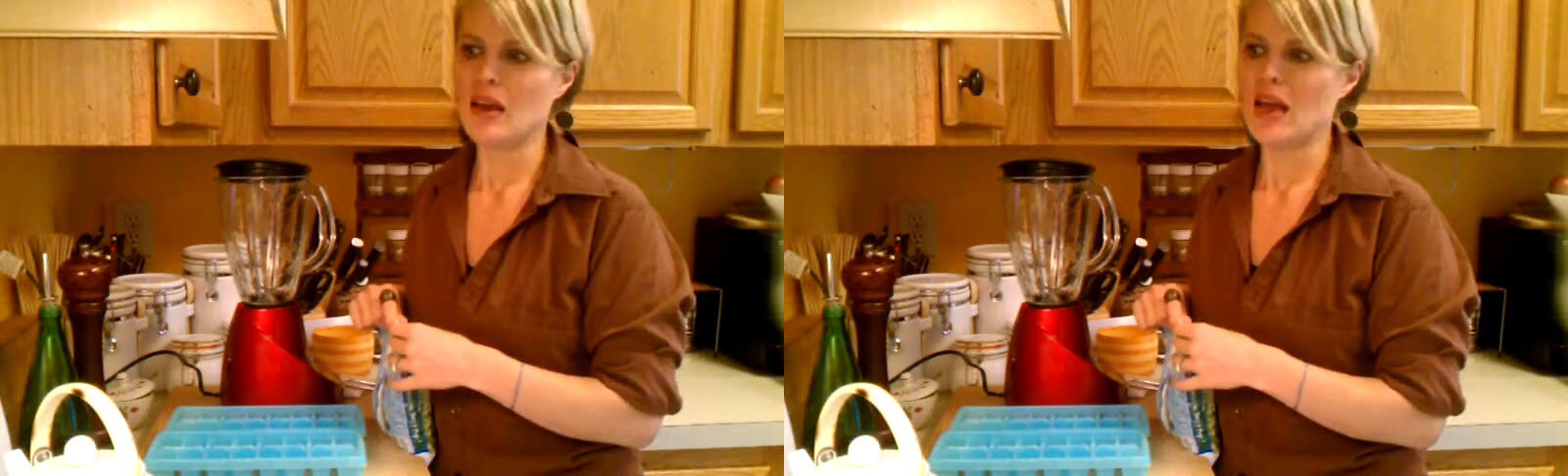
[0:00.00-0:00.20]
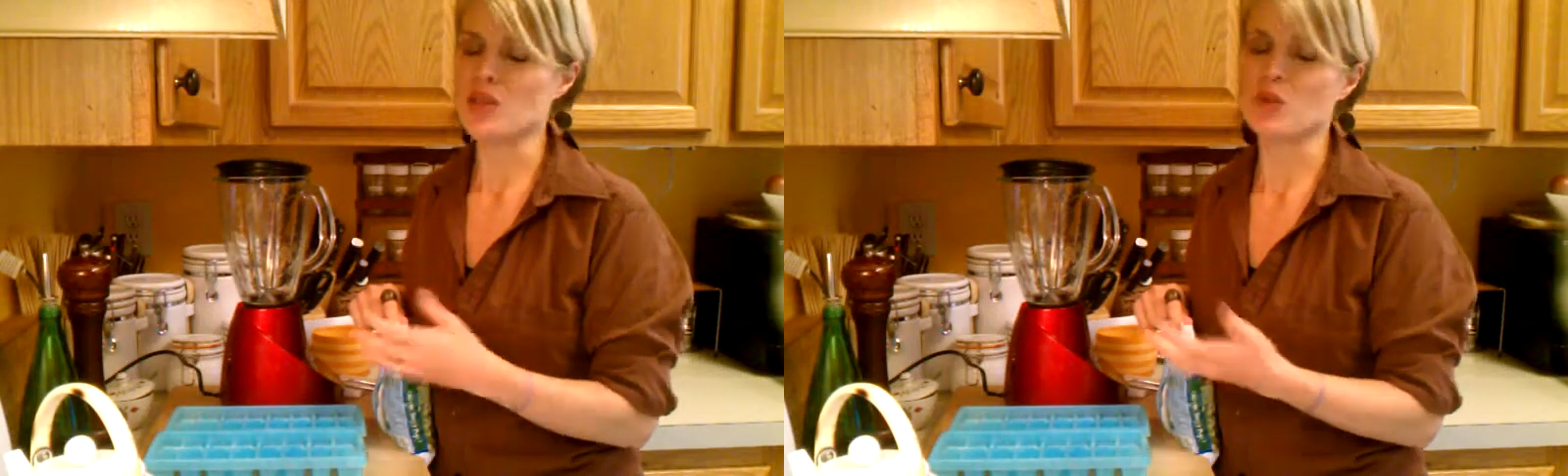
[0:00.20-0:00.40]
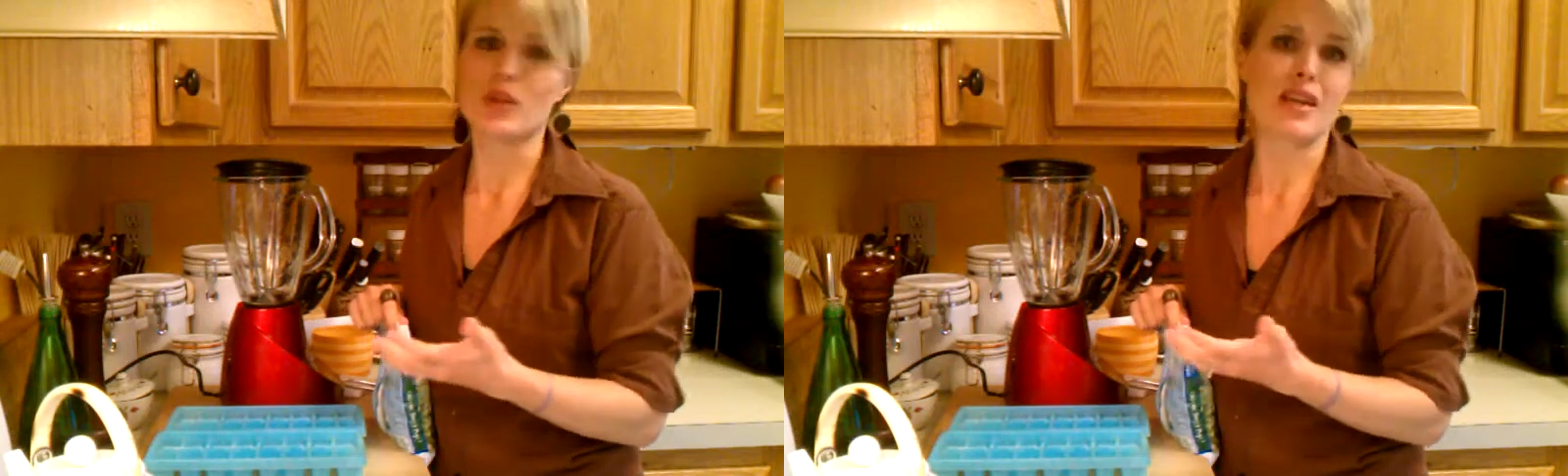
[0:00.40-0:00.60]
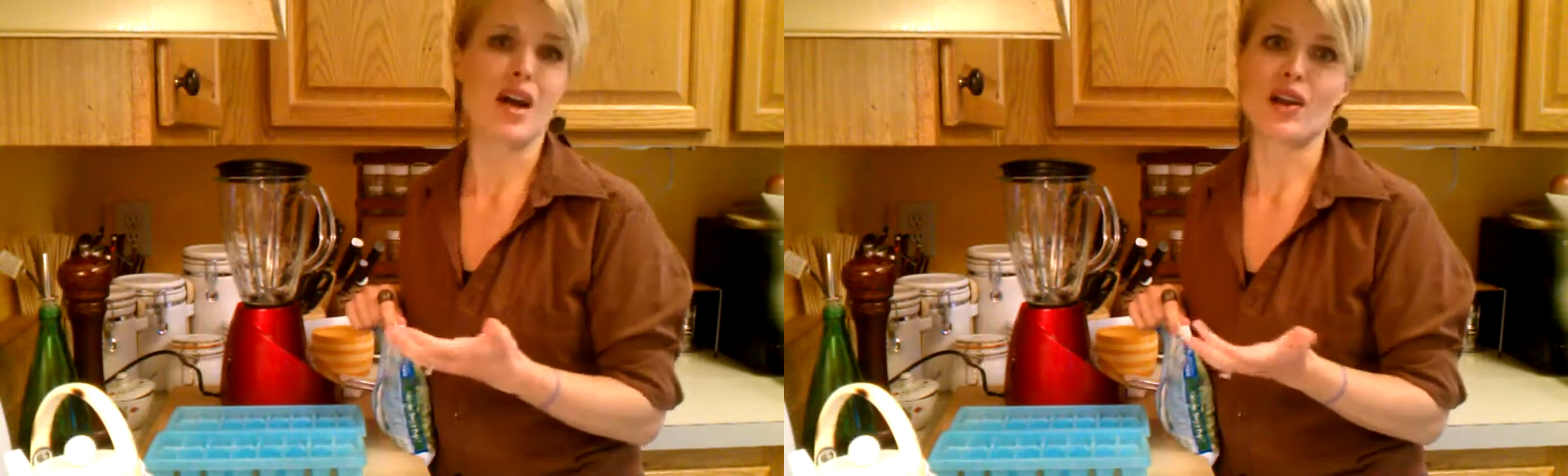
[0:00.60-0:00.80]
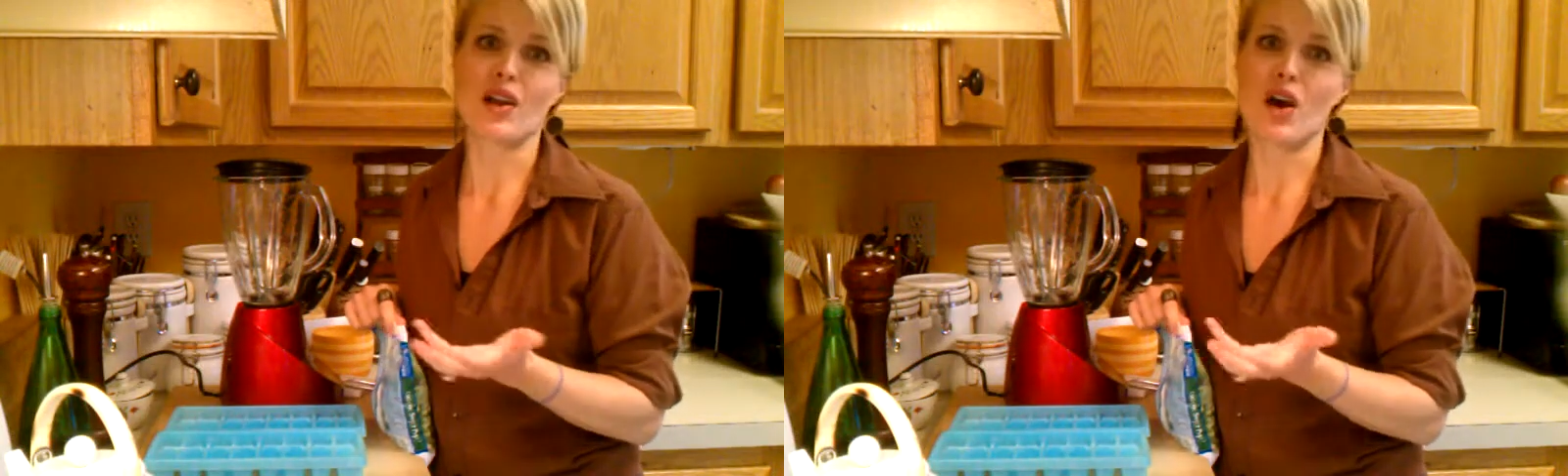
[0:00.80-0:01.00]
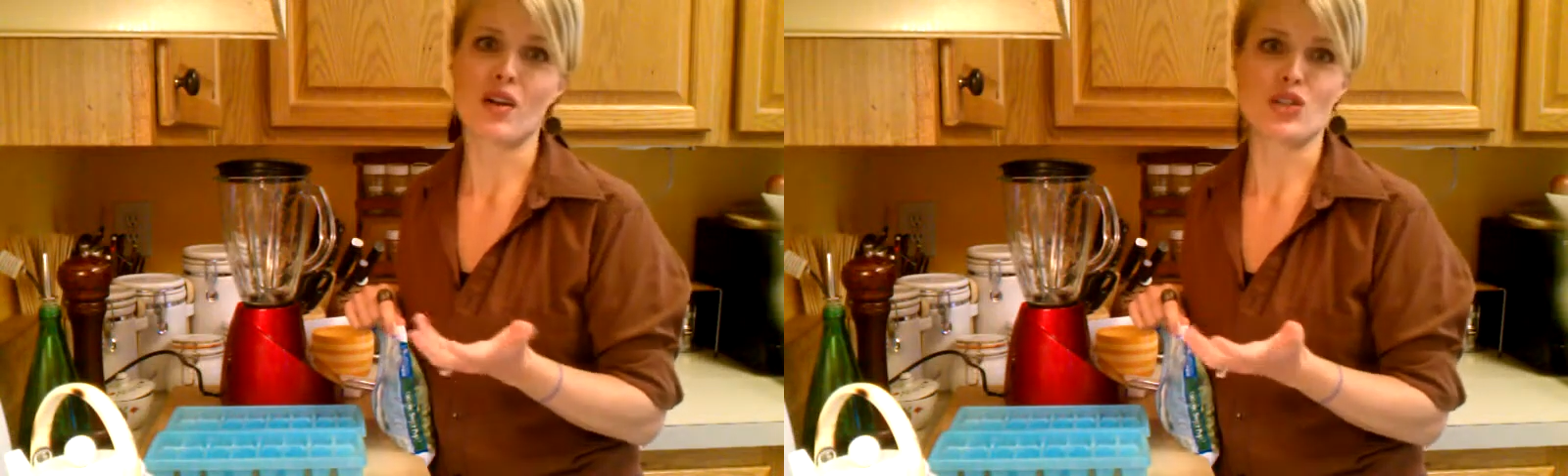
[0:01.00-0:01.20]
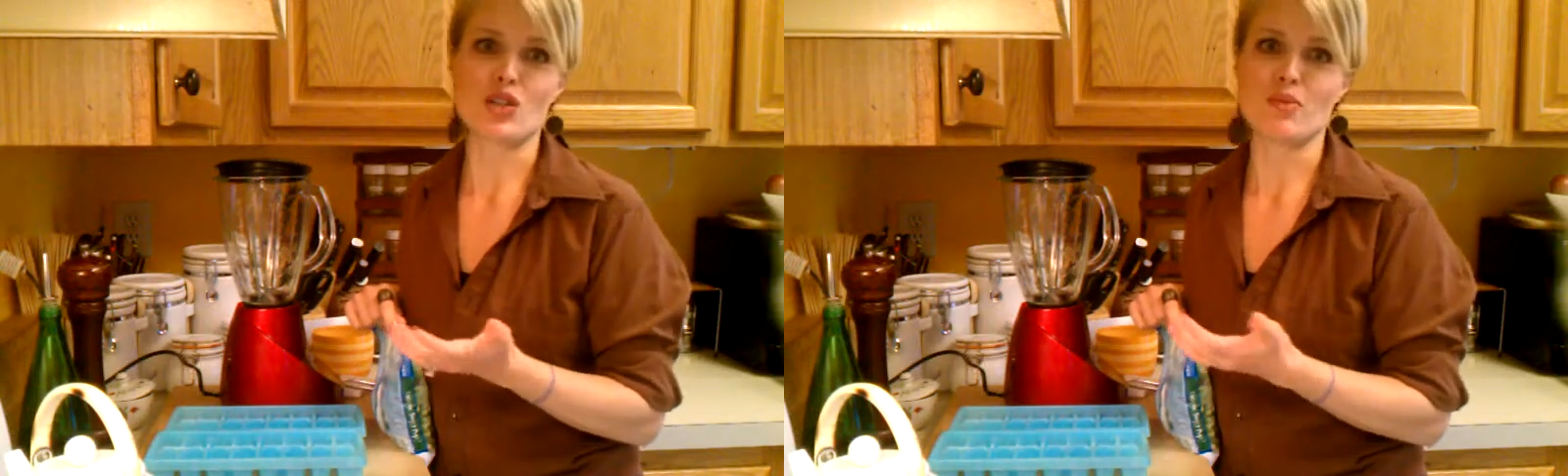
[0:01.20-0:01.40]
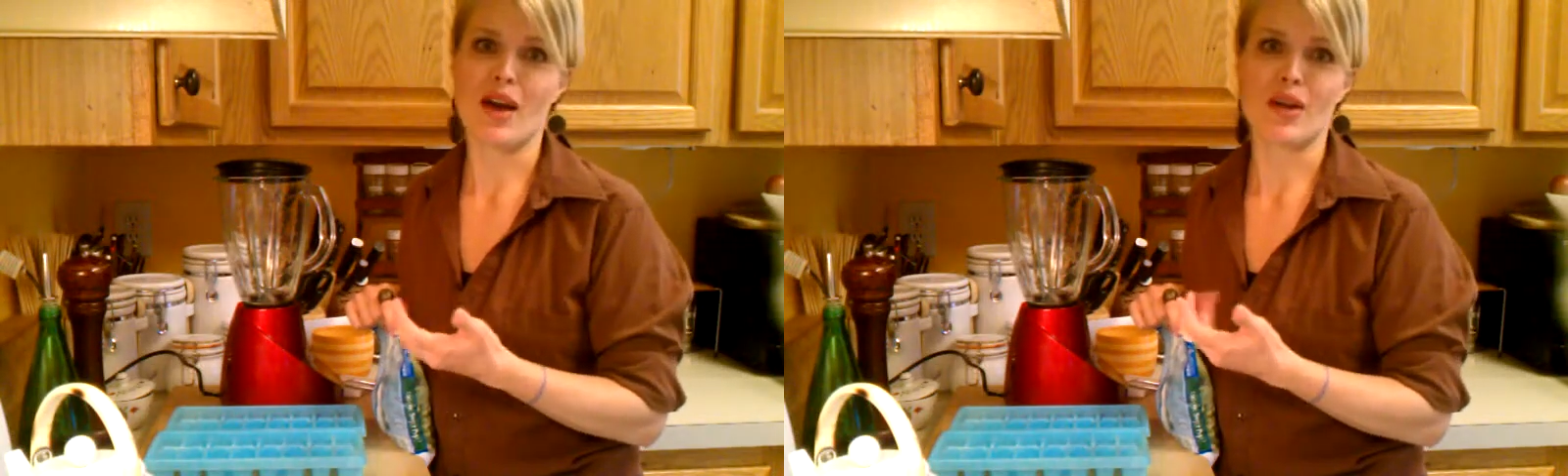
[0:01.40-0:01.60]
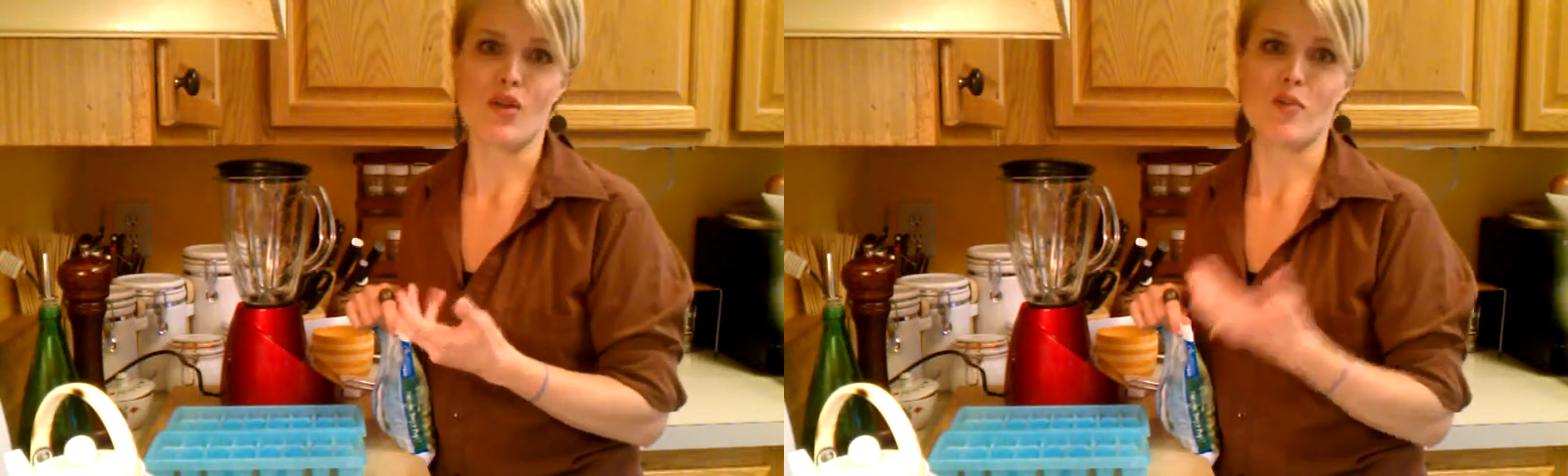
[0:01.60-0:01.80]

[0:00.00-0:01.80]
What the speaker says: It's really not at all. It's just a matter